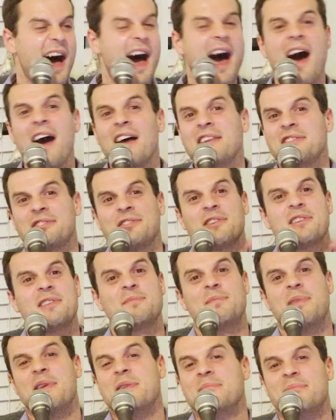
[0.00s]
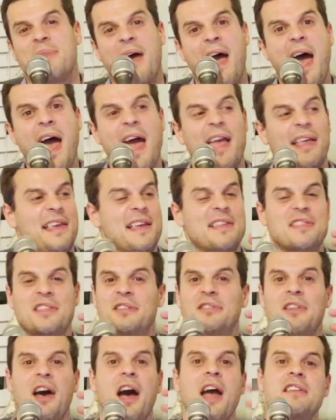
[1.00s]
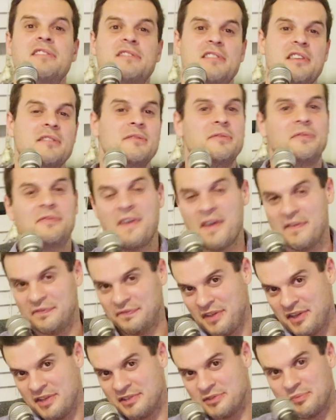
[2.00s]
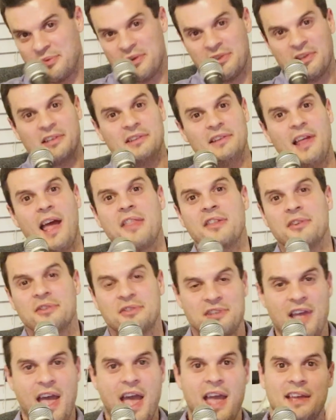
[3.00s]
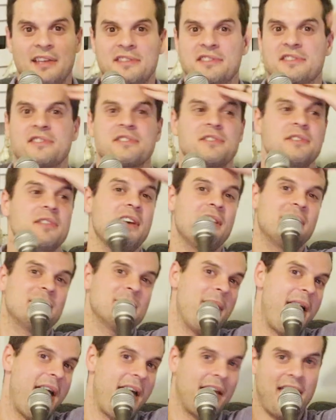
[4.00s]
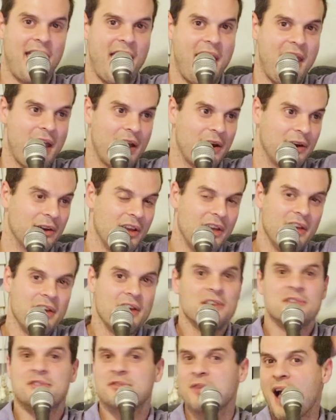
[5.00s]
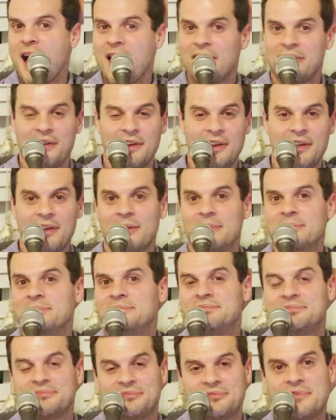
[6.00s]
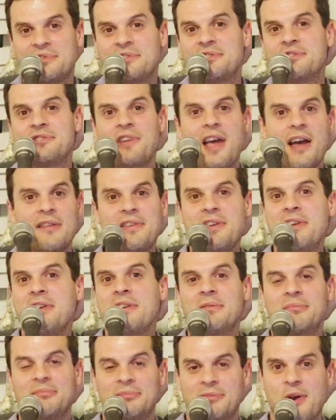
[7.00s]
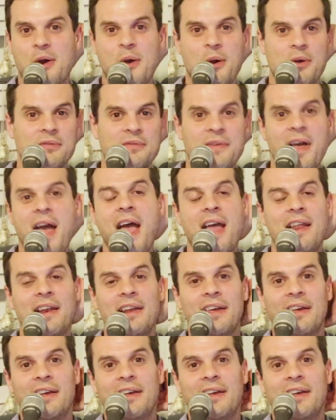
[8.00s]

I should have been back in the 1950s with a leather jacket, slick back hair, driving a Chevy Corvette.